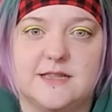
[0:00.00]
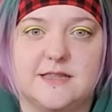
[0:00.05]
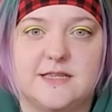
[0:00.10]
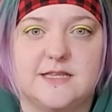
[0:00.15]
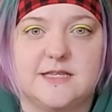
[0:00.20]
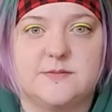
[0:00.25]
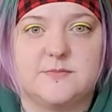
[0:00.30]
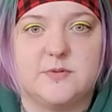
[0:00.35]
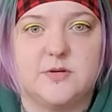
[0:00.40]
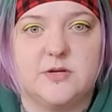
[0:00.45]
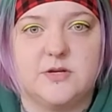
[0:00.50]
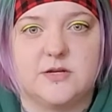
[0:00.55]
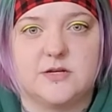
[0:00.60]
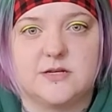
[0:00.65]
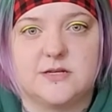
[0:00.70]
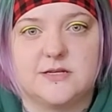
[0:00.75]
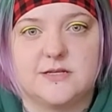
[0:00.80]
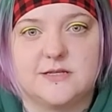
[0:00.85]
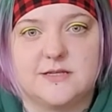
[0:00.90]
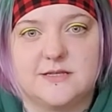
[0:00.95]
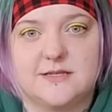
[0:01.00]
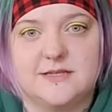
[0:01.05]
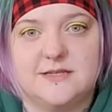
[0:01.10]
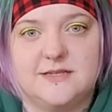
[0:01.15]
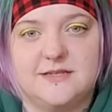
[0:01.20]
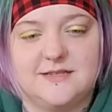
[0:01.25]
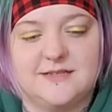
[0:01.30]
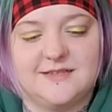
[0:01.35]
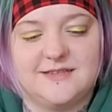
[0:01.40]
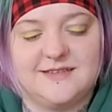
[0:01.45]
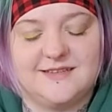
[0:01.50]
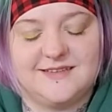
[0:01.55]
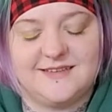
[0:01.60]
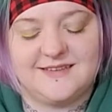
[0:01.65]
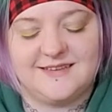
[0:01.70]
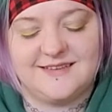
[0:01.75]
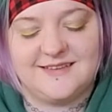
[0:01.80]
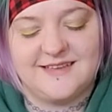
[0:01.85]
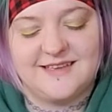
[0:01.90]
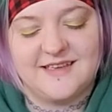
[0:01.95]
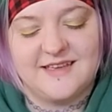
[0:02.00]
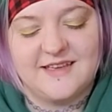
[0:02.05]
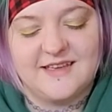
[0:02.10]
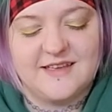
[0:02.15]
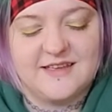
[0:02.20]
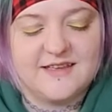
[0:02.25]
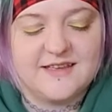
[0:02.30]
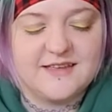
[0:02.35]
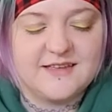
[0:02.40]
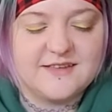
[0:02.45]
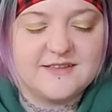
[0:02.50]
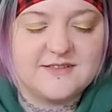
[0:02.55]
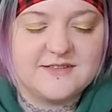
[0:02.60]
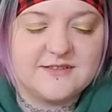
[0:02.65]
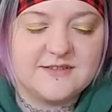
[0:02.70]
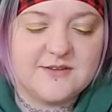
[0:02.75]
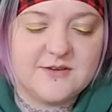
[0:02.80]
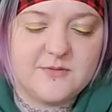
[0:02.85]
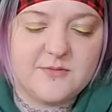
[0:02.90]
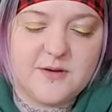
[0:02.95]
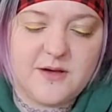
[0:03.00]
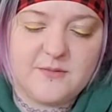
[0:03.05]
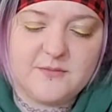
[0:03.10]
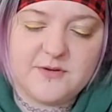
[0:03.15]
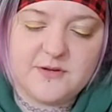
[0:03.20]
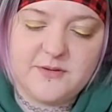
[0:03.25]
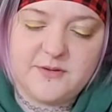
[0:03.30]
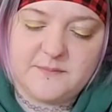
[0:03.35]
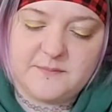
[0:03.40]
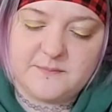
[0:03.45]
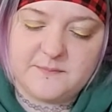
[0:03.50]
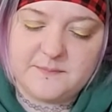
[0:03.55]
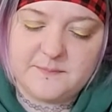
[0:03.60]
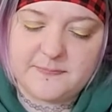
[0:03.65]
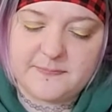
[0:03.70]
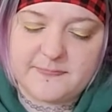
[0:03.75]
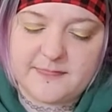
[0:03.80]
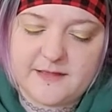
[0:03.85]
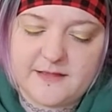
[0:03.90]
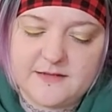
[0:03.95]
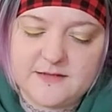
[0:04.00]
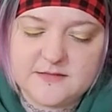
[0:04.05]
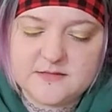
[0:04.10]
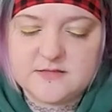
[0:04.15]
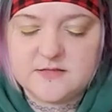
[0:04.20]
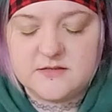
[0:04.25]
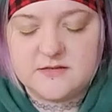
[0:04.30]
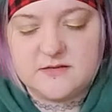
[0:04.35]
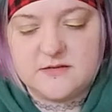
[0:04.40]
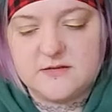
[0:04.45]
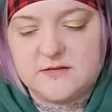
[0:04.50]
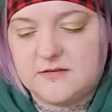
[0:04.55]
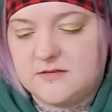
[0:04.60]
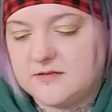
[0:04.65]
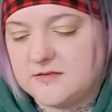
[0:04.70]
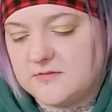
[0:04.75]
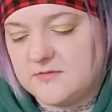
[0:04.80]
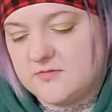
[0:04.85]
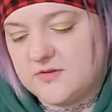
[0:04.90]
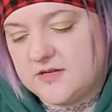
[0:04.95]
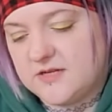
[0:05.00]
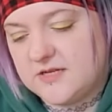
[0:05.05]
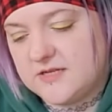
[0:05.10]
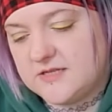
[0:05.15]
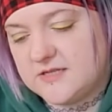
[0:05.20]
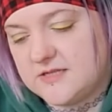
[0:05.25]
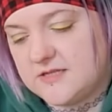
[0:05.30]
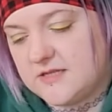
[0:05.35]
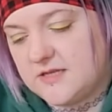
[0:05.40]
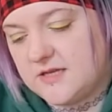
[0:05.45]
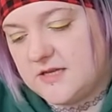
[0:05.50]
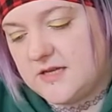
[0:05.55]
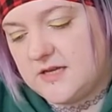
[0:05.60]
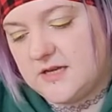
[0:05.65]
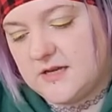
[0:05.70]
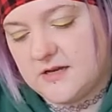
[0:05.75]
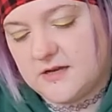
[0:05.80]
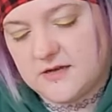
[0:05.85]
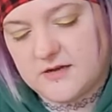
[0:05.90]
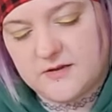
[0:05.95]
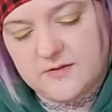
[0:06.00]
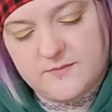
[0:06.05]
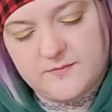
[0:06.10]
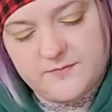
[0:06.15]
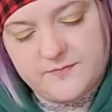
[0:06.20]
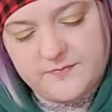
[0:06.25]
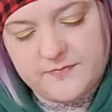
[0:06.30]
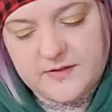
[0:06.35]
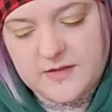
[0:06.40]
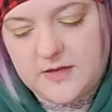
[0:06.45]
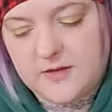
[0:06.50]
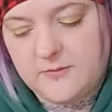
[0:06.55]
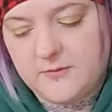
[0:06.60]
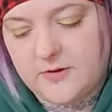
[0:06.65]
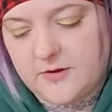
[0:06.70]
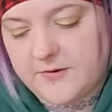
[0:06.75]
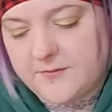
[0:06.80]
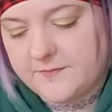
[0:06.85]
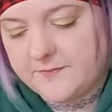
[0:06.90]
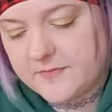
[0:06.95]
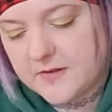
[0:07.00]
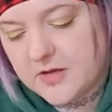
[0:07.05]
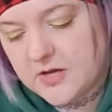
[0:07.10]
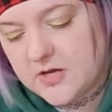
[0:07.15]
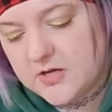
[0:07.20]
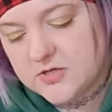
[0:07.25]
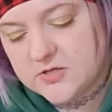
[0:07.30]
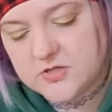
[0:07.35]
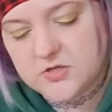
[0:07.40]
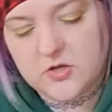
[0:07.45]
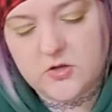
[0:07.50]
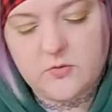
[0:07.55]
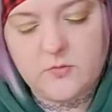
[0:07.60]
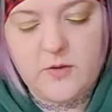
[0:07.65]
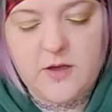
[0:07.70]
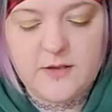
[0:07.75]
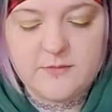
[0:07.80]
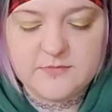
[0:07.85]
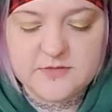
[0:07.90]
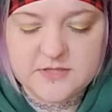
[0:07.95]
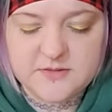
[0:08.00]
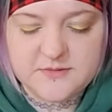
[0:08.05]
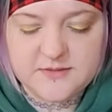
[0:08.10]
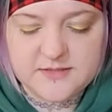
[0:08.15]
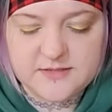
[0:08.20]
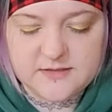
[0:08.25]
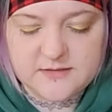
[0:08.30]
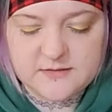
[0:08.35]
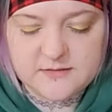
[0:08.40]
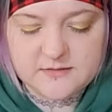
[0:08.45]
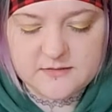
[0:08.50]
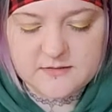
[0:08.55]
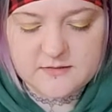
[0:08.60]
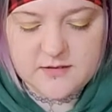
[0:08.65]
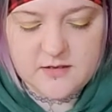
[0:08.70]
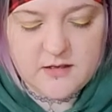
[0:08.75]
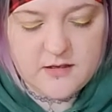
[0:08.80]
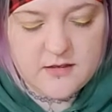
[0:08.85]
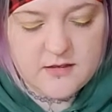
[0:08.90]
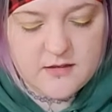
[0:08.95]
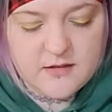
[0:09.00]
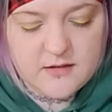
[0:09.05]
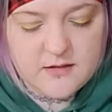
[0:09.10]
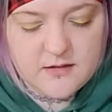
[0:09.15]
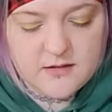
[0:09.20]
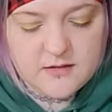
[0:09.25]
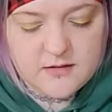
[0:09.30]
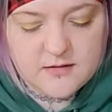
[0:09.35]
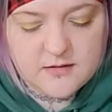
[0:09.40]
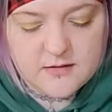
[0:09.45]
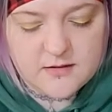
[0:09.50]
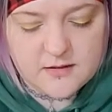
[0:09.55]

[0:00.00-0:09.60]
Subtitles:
this book to know what I'm doing. So where's the here we go. So what I'm doing, oh,